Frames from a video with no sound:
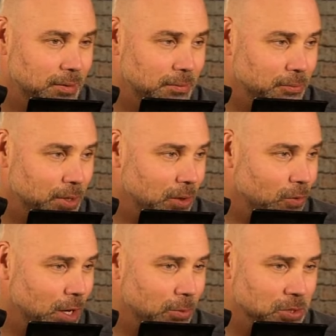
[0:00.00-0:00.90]
Pretty
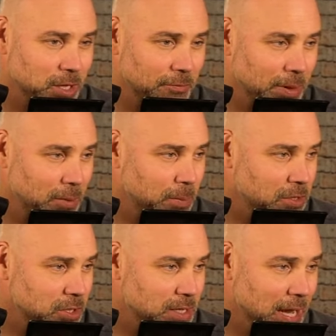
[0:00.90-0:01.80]
incredible stuff by the
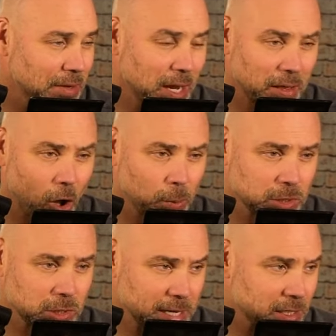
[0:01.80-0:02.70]
pitching staff. Almost
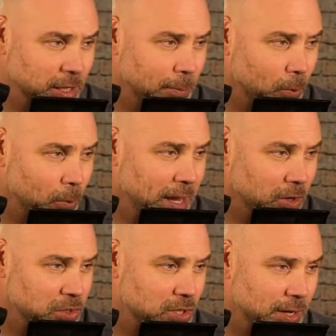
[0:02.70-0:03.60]
let it slip away
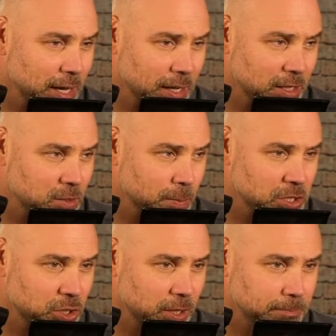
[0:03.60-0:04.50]
on Sunday against
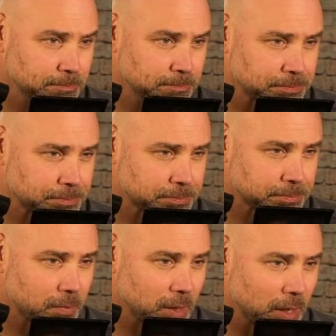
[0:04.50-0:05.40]
Michigan.
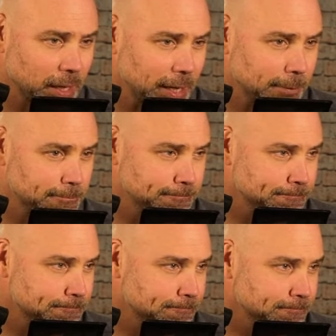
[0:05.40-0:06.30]
I don't
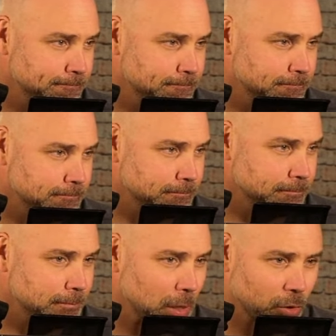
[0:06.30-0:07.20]

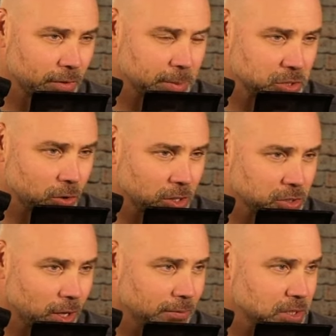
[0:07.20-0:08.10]
know if I mentioned
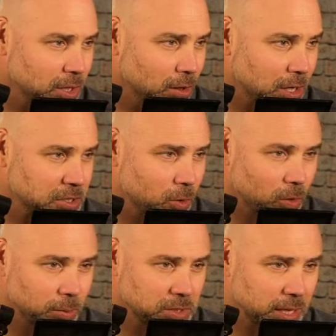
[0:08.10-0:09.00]
Arkansas obviously lost to
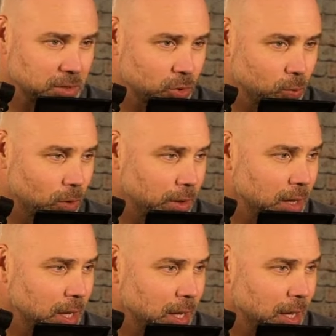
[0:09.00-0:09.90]
Oklahoma State 2-1.
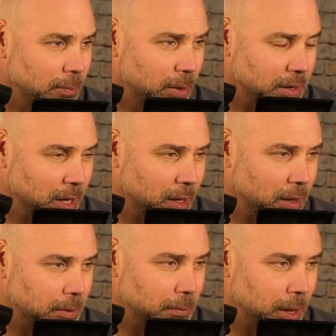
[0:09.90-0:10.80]
But
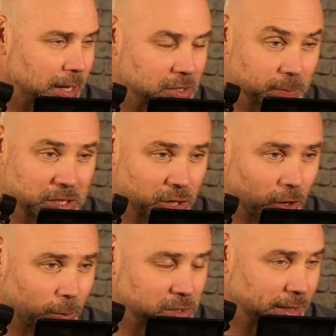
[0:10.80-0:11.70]
against Michigan,
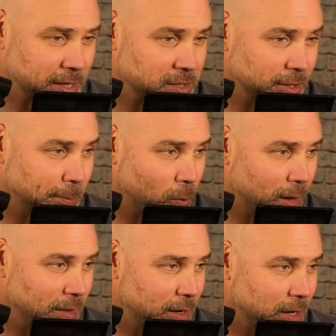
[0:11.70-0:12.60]
almost let it slip
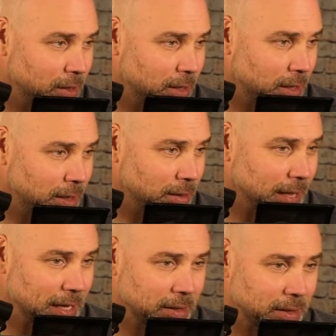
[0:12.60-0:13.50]
away there
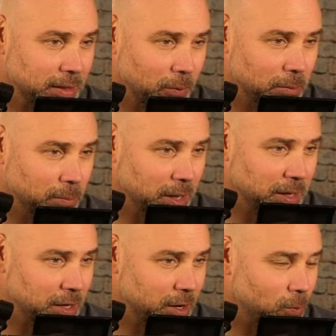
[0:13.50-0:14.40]
late in that one, but
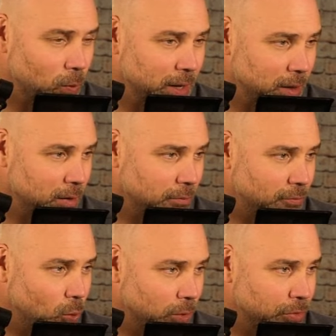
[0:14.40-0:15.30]
ended up winning
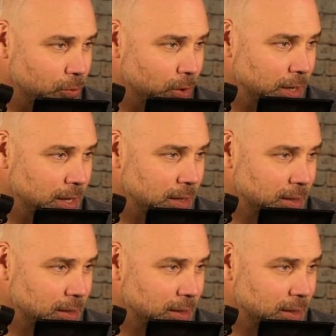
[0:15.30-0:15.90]
4-3.